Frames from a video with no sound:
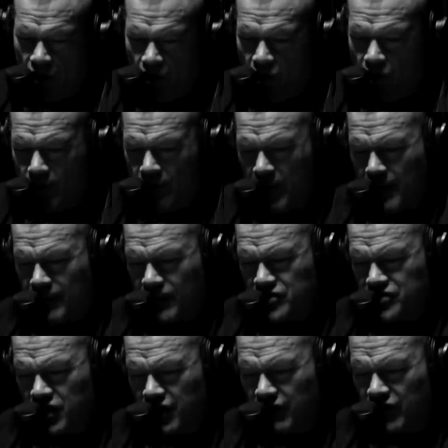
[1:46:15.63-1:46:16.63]
all
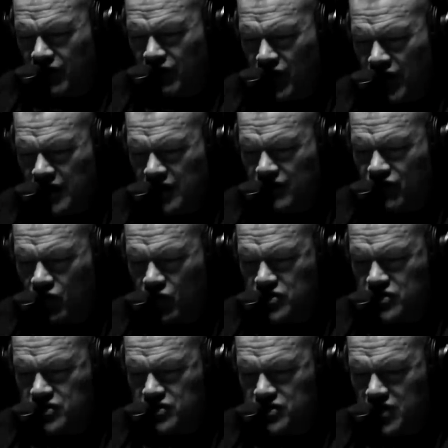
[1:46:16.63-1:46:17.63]
members of the fighting
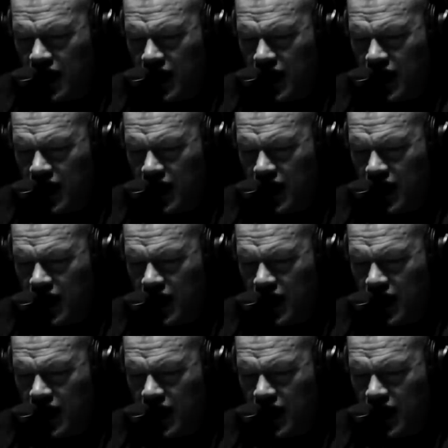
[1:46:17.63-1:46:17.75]
forces